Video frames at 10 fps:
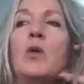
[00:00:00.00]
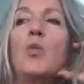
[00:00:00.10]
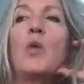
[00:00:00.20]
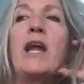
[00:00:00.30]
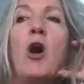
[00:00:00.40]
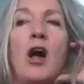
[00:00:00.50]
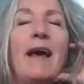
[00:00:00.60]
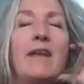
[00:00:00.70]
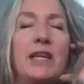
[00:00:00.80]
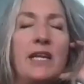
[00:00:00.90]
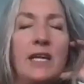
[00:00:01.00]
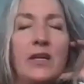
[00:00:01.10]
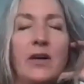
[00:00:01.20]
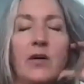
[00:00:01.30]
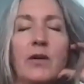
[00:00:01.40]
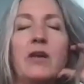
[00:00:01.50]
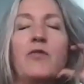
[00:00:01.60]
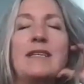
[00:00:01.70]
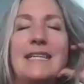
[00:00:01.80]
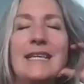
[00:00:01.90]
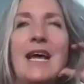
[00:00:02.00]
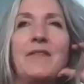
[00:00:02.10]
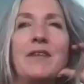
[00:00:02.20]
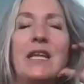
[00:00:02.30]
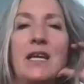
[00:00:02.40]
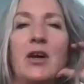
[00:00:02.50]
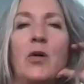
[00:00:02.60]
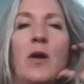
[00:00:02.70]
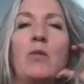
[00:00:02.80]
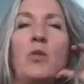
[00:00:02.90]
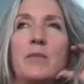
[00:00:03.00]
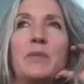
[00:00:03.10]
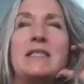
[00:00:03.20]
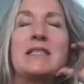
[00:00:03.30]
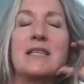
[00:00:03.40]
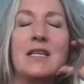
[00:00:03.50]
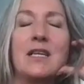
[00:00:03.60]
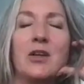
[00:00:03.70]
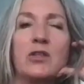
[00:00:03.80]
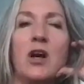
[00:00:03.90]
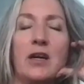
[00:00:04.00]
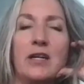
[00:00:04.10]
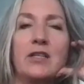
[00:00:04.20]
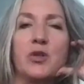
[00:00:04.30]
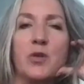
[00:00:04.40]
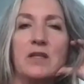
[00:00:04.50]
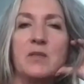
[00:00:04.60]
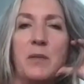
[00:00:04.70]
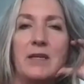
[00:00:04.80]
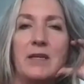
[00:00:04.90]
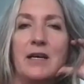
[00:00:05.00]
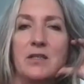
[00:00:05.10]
We all have an ego. If we didn't have an ego, I wouldn't be sitting here talking to you on this podcast